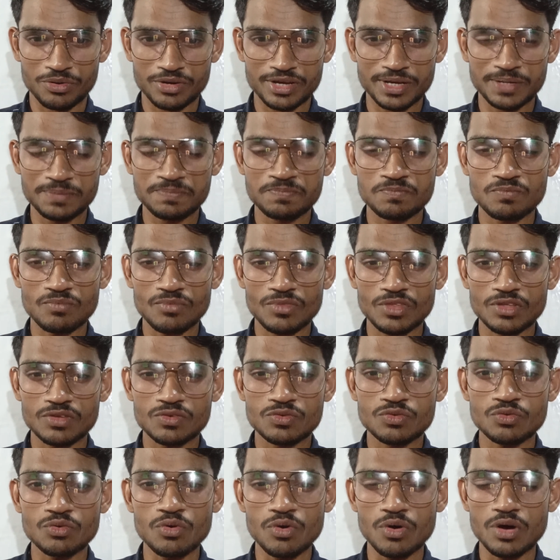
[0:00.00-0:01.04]
Okay,
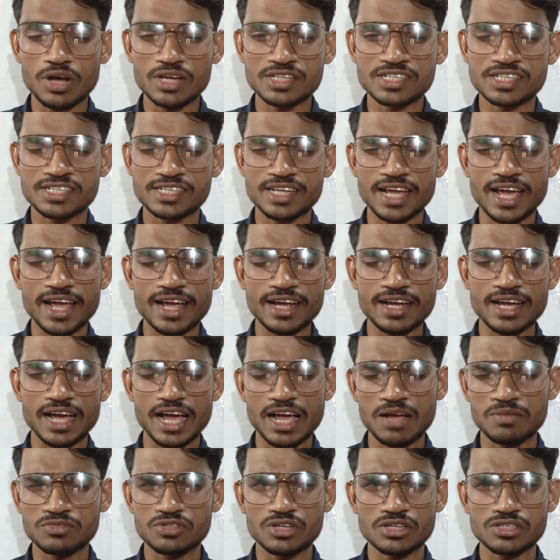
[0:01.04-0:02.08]
so a stack,
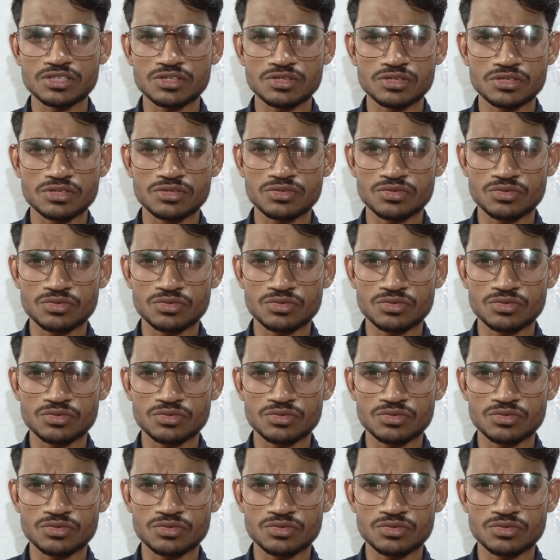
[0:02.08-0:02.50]
I am just